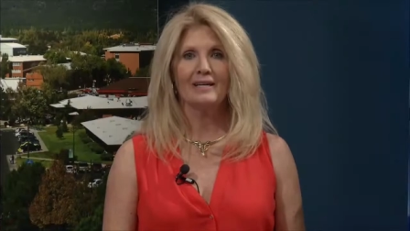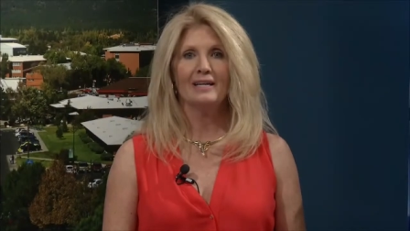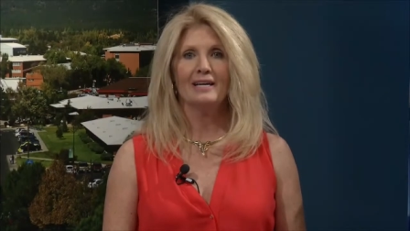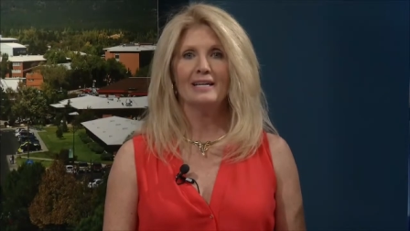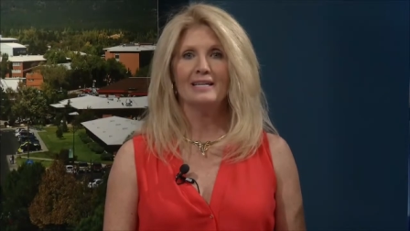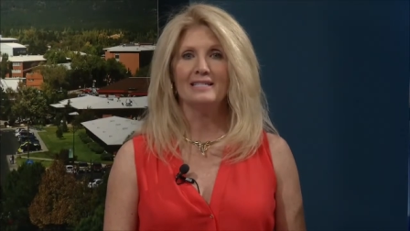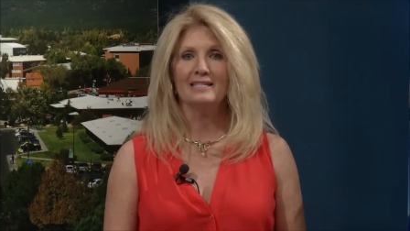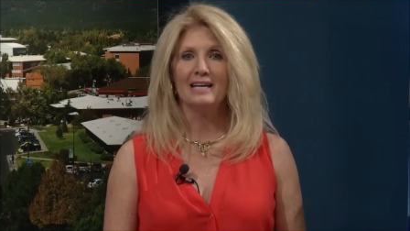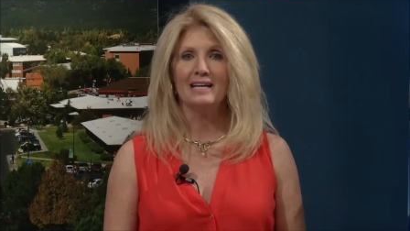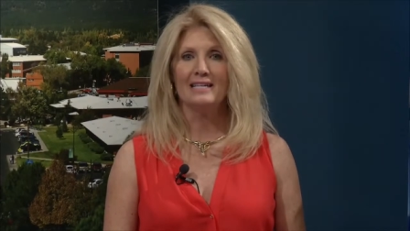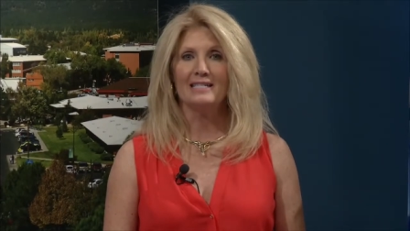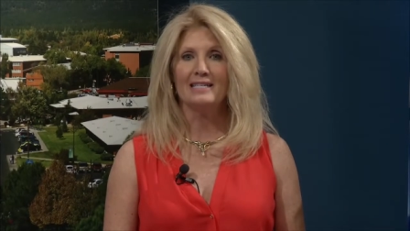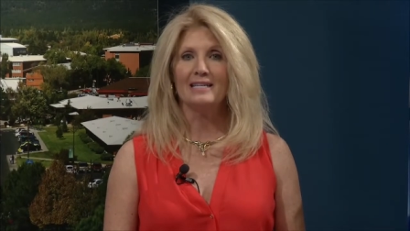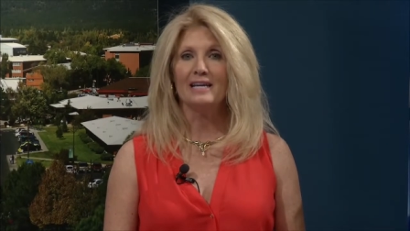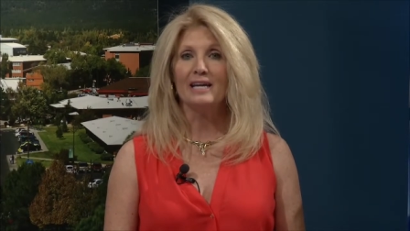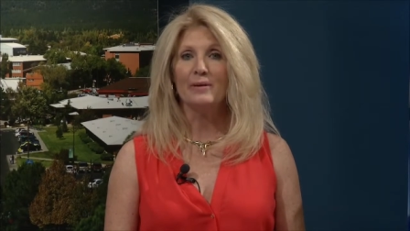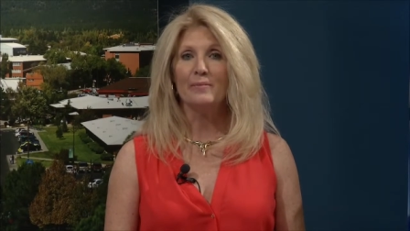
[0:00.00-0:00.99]
He says
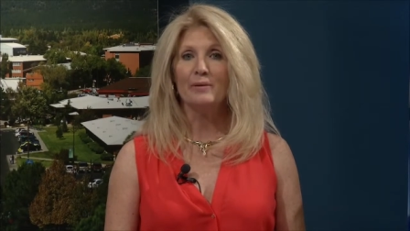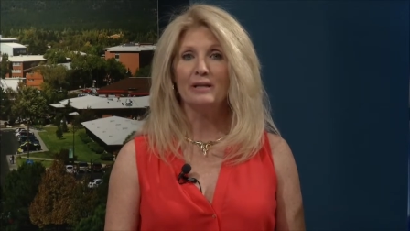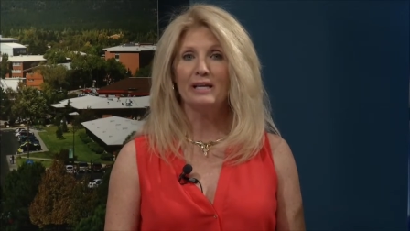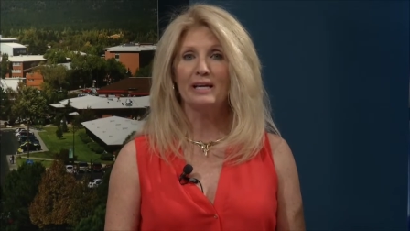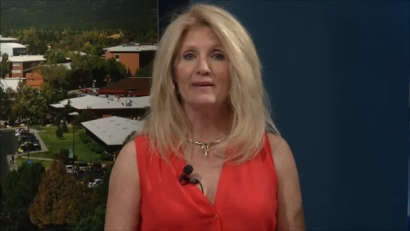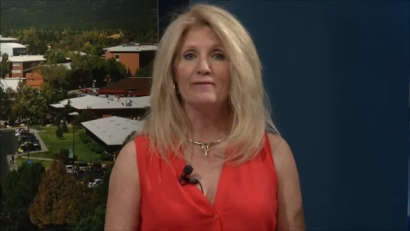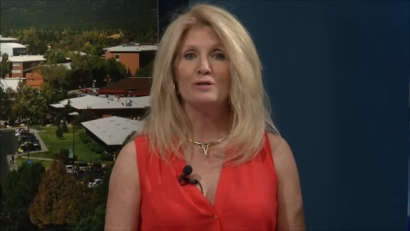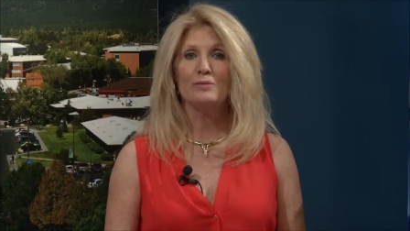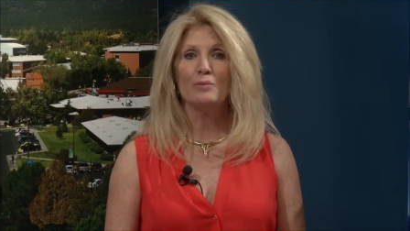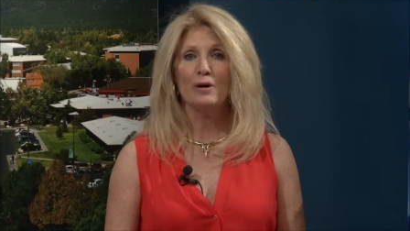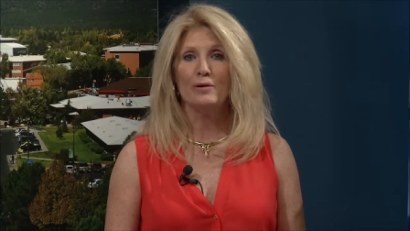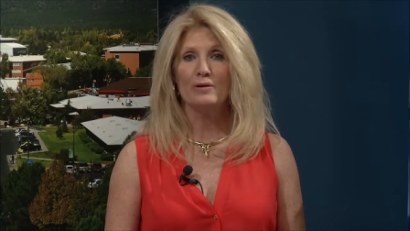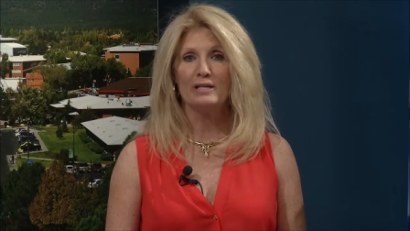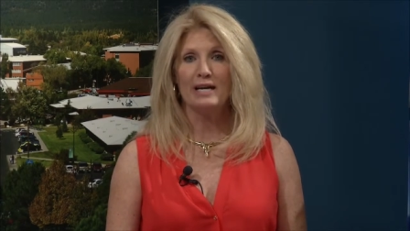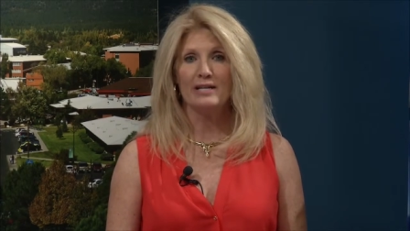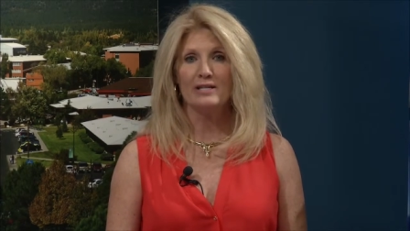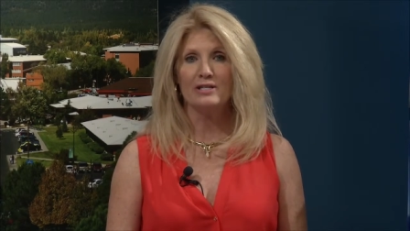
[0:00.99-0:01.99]
that he believes
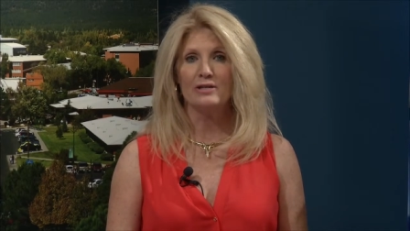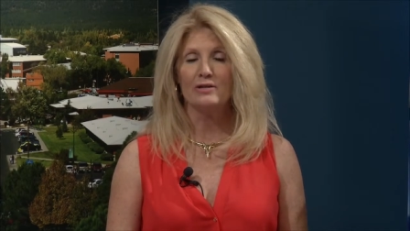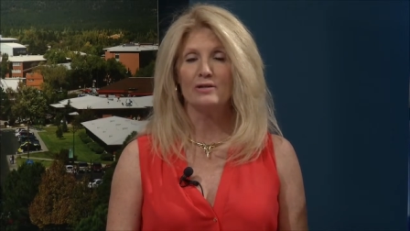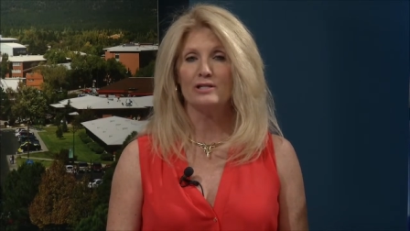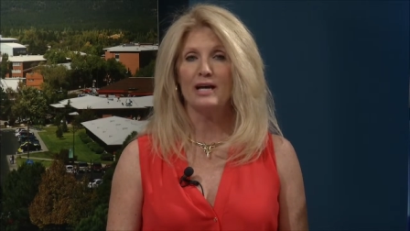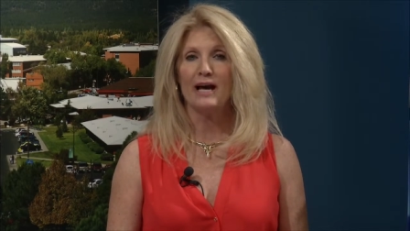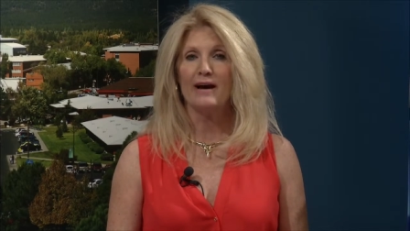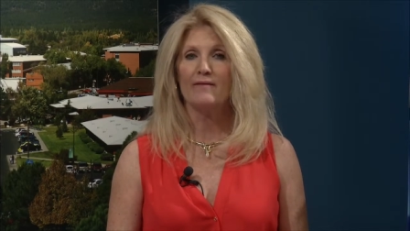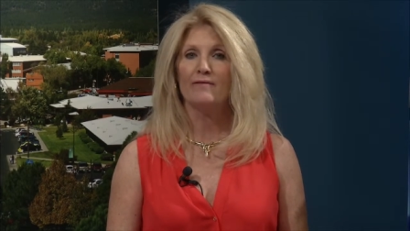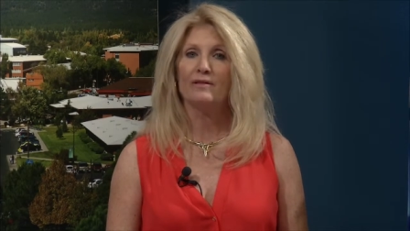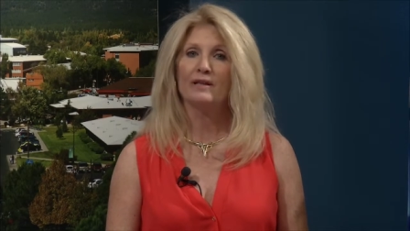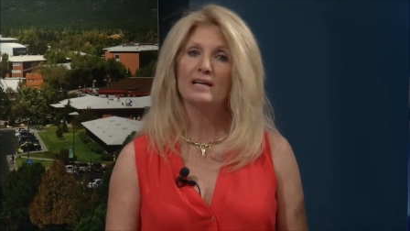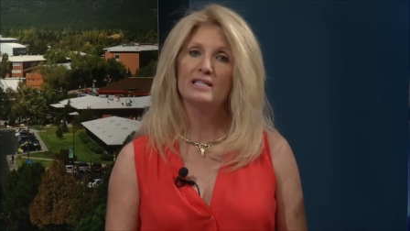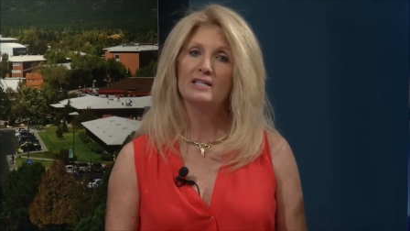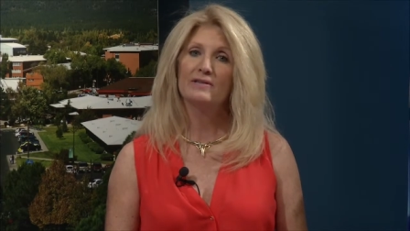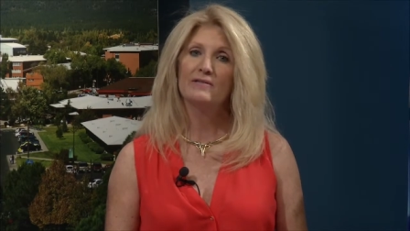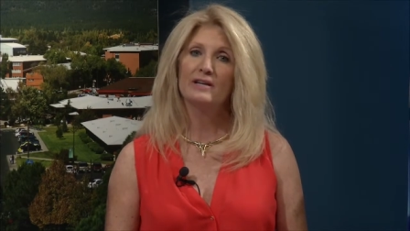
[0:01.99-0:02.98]
protesters have
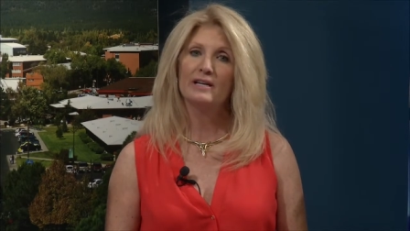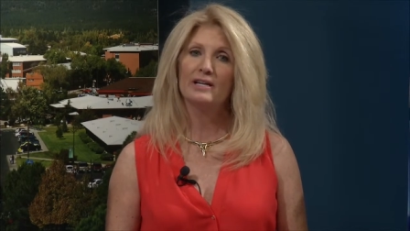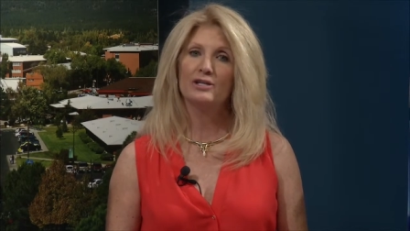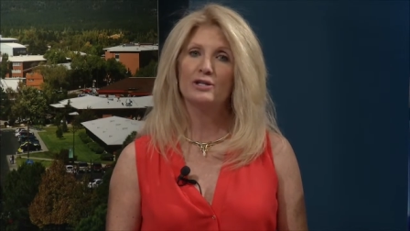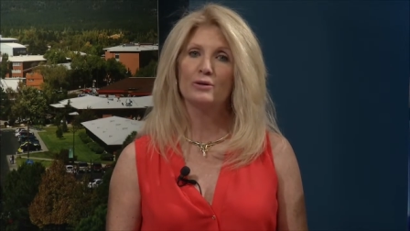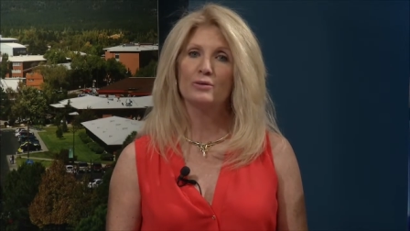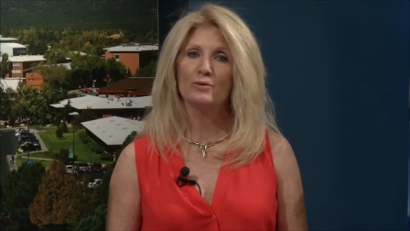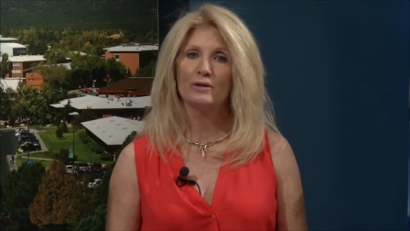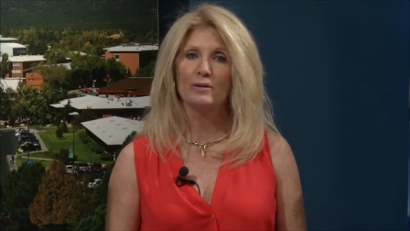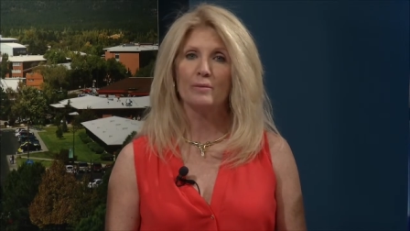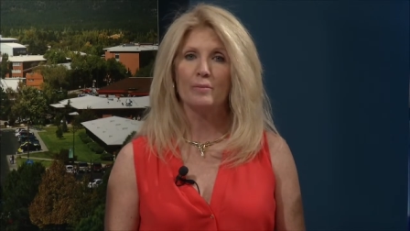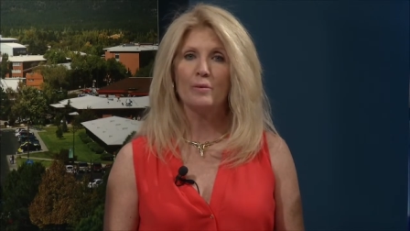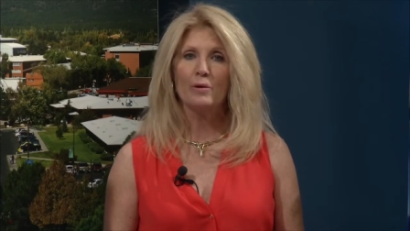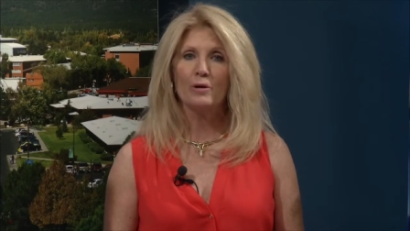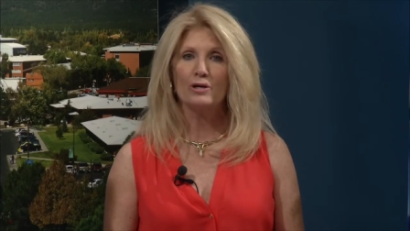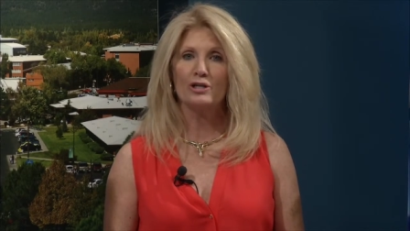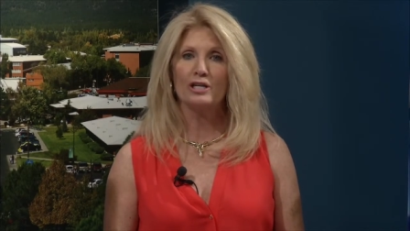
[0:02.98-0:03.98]
less of an issue with
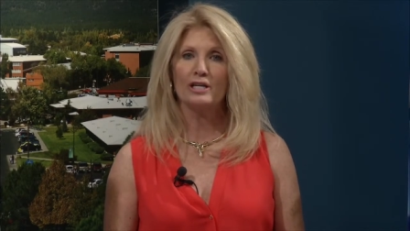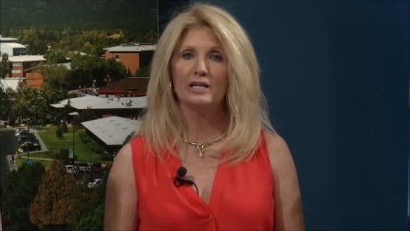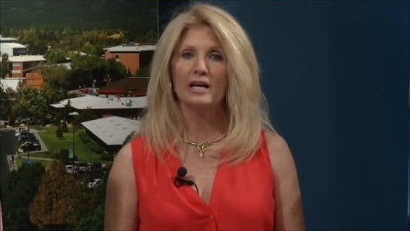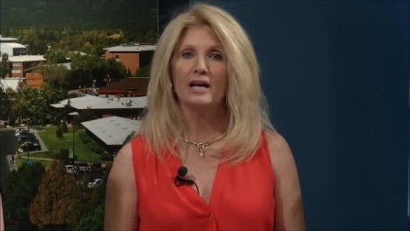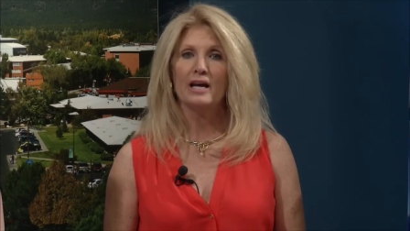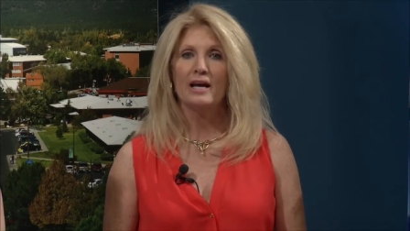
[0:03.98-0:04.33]
abortion